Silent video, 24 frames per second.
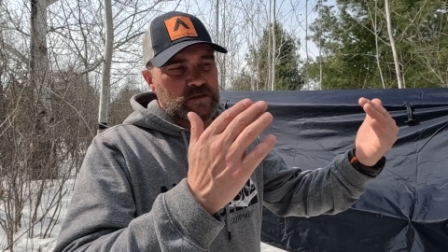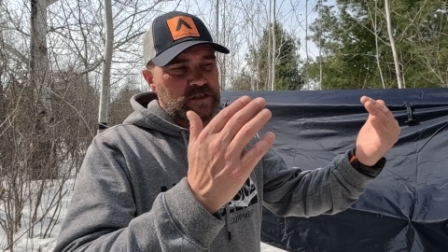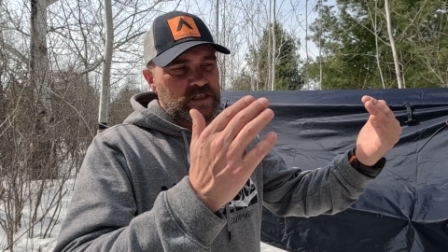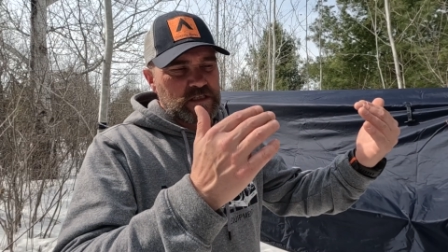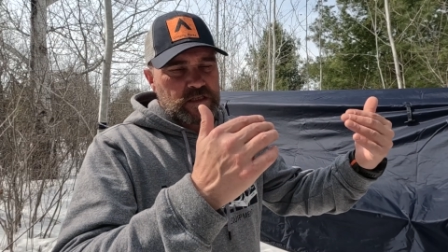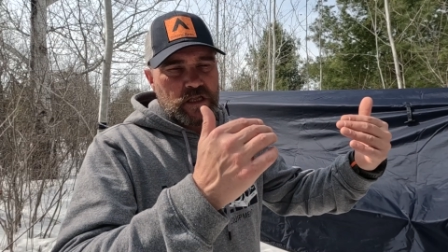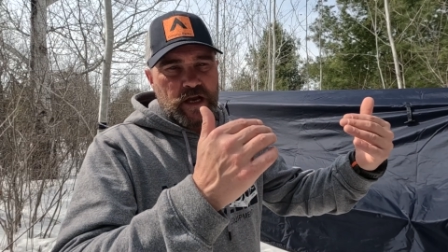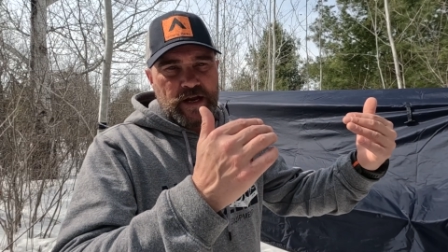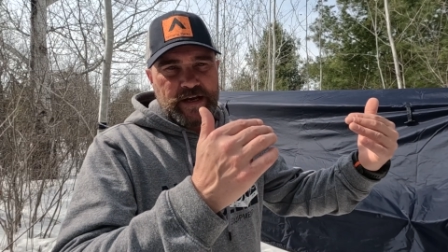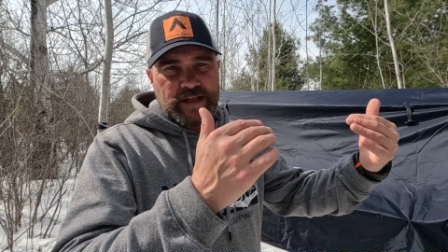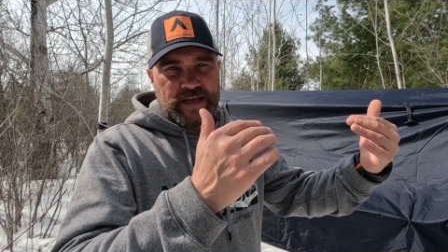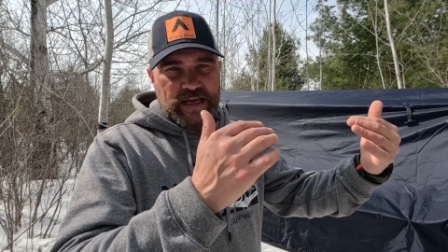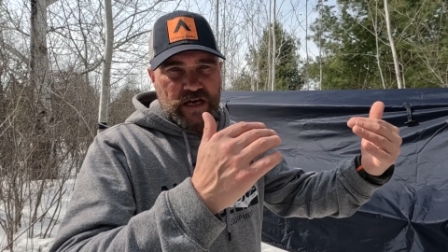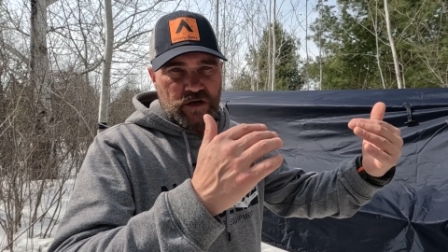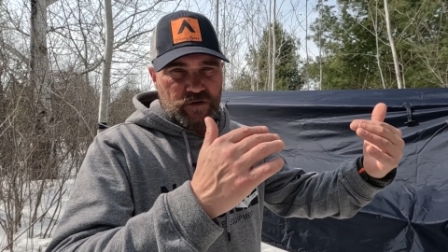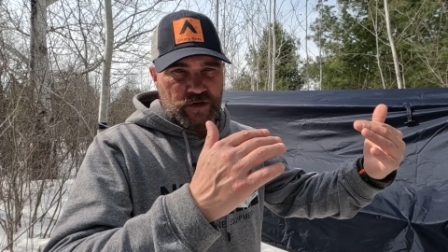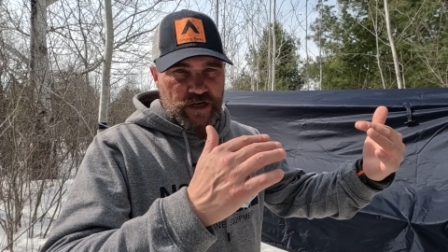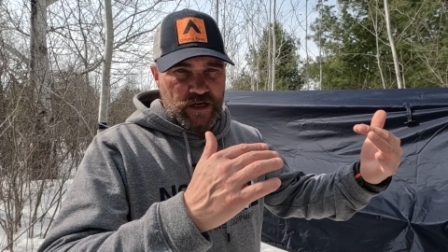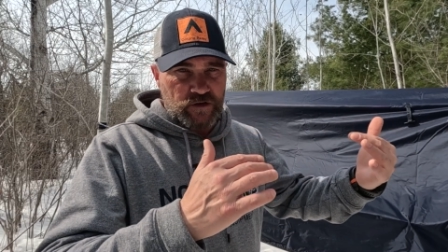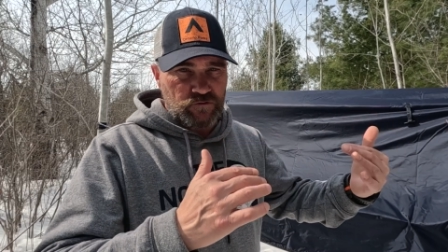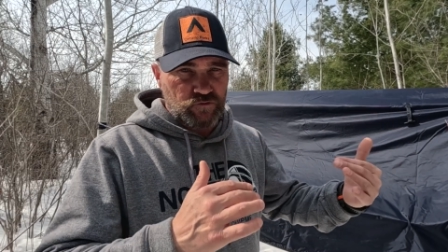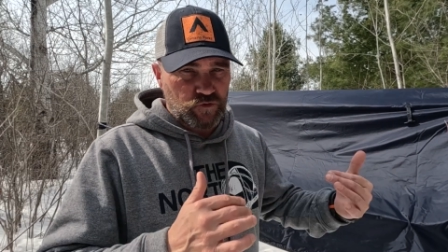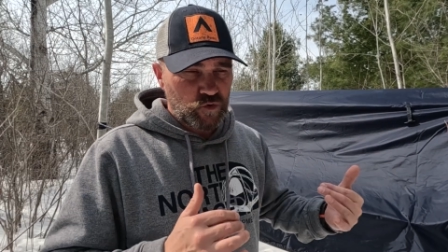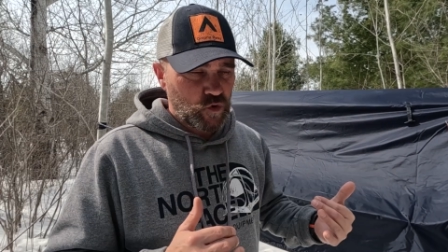sliding out
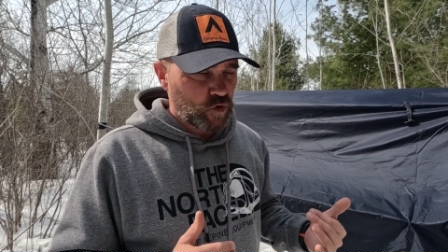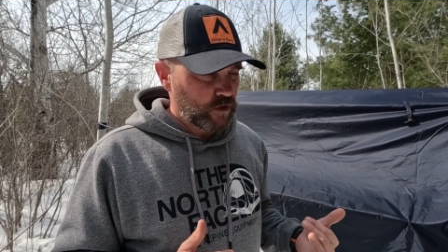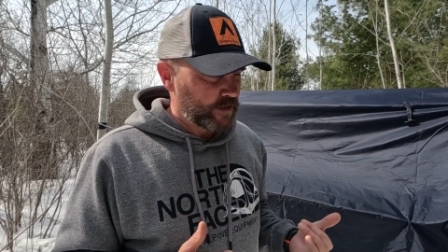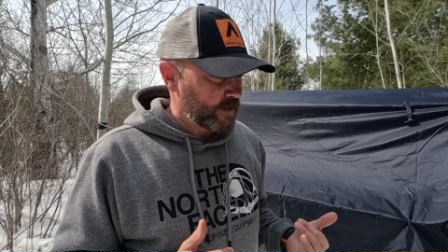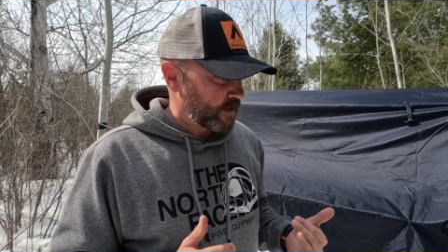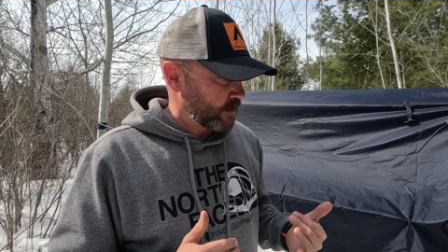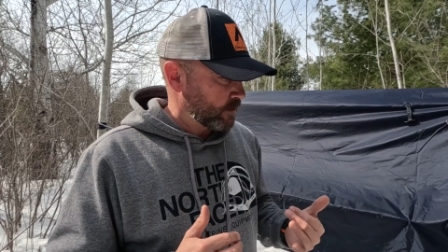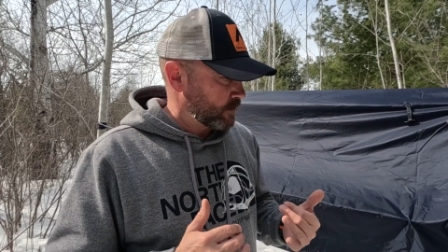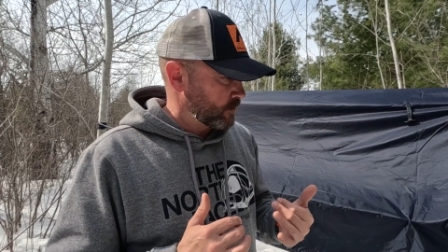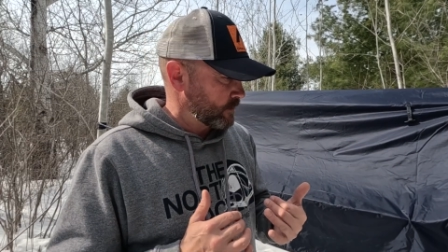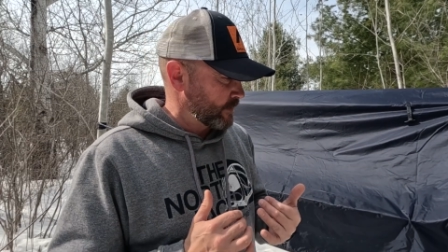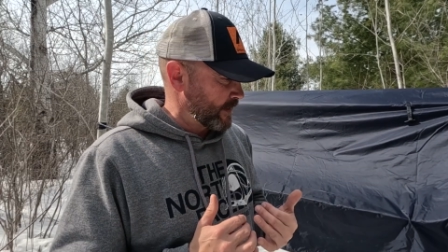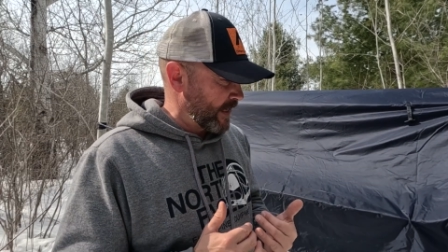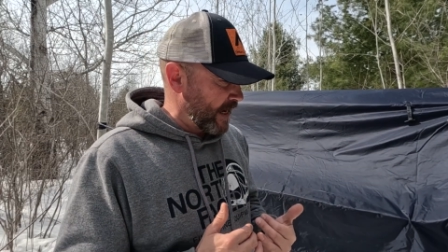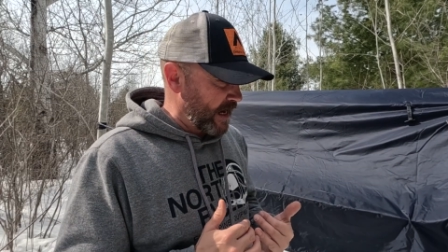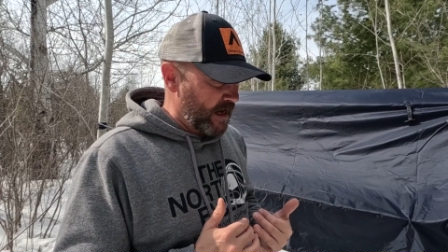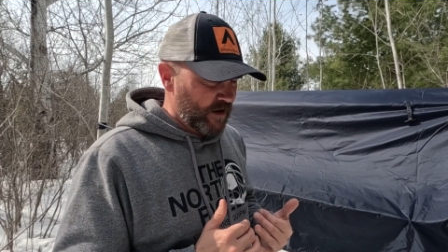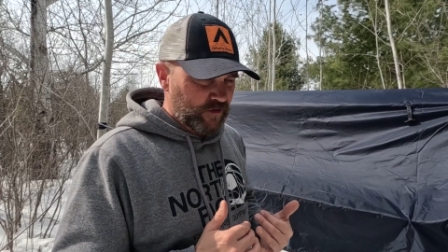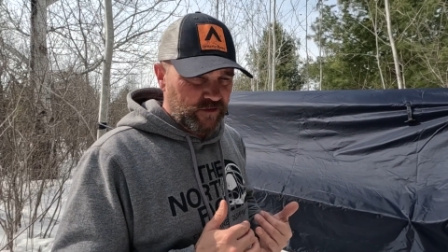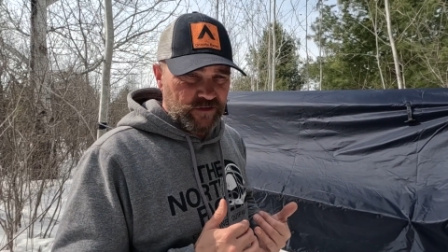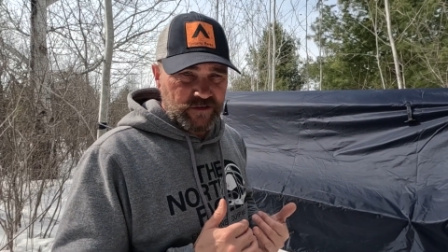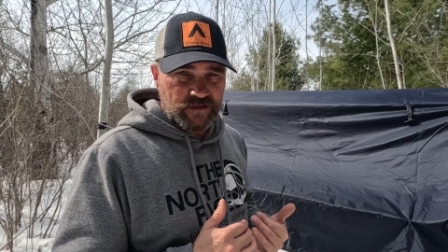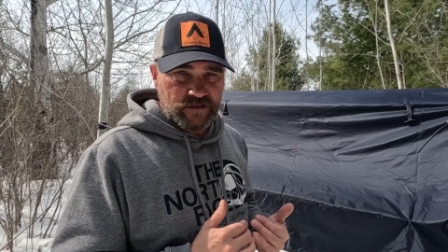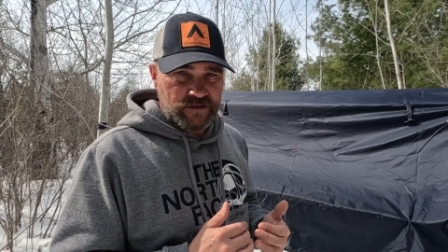and rolling
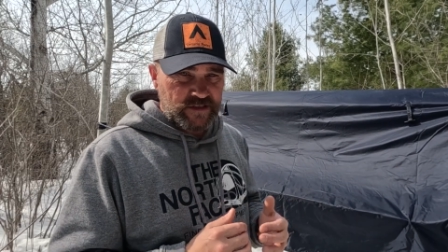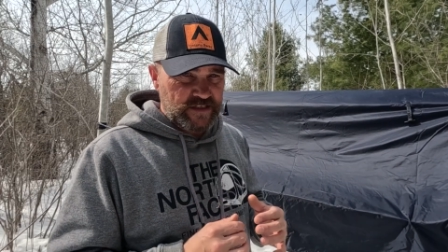down.